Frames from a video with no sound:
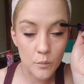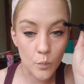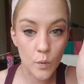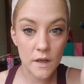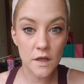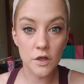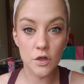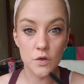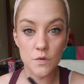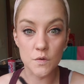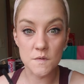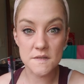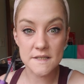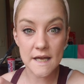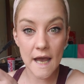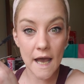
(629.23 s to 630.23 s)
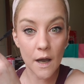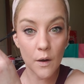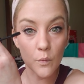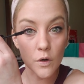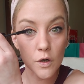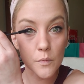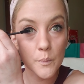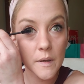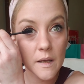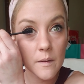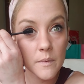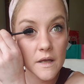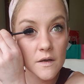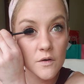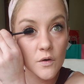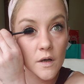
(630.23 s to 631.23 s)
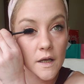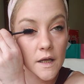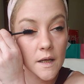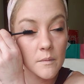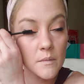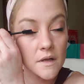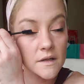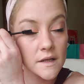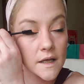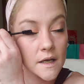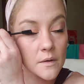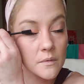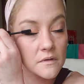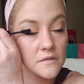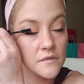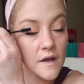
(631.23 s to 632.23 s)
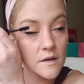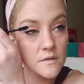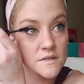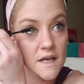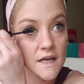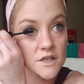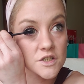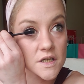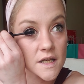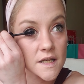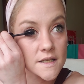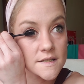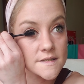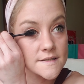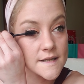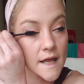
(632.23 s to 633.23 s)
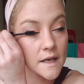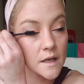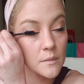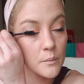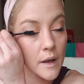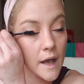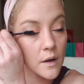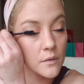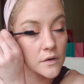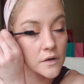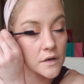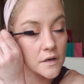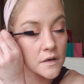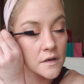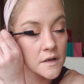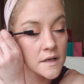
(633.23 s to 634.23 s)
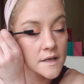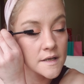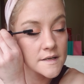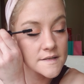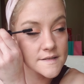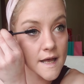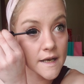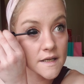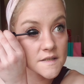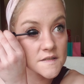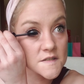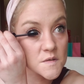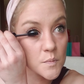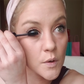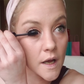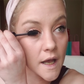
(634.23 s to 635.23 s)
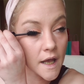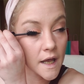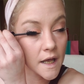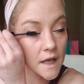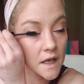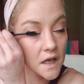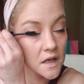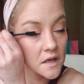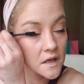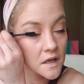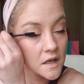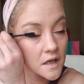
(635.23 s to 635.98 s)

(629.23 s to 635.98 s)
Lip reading: We used our BB cream, liquid foundation, setting powder, setting spray,